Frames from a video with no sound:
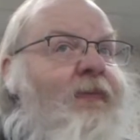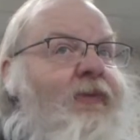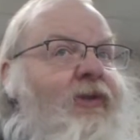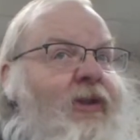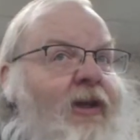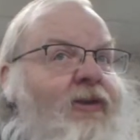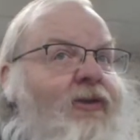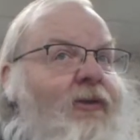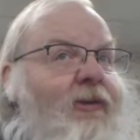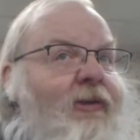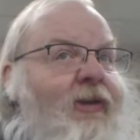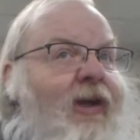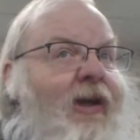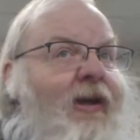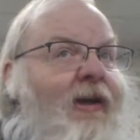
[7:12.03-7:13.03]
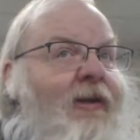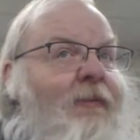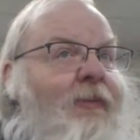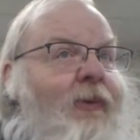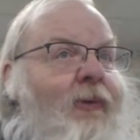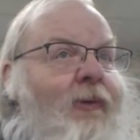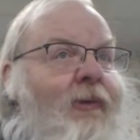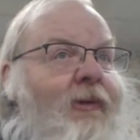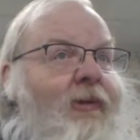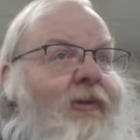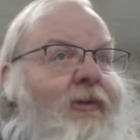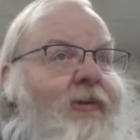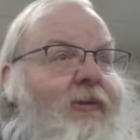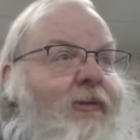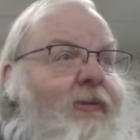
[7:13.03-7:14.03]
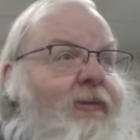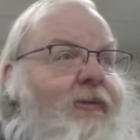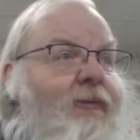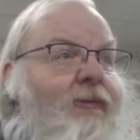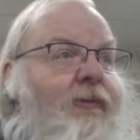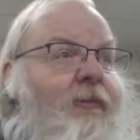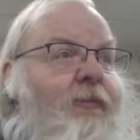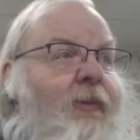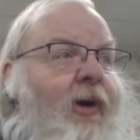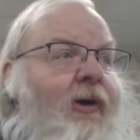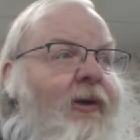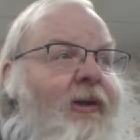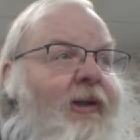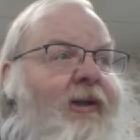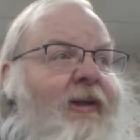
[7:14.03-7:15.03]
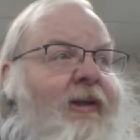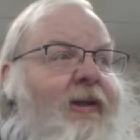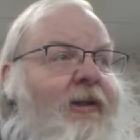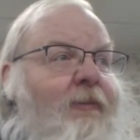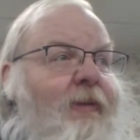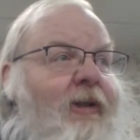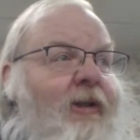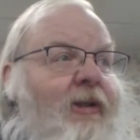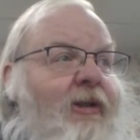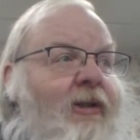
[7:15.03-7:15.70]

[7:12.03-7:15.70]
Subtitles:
Central Time, or for Marlin, it'll be